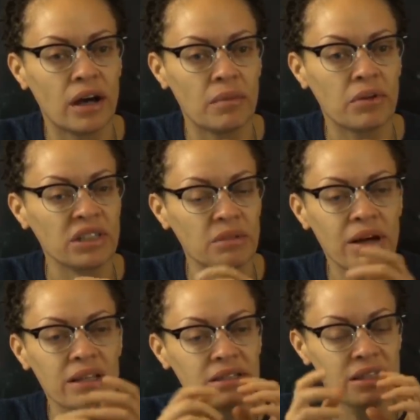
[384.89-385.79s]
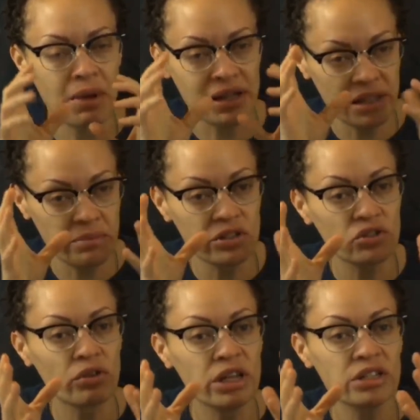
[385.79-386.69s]
because somebody sent me a
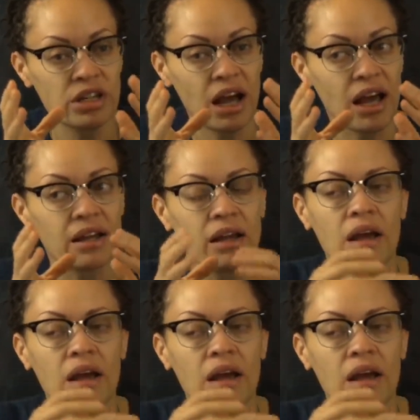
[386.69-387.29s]
screenshot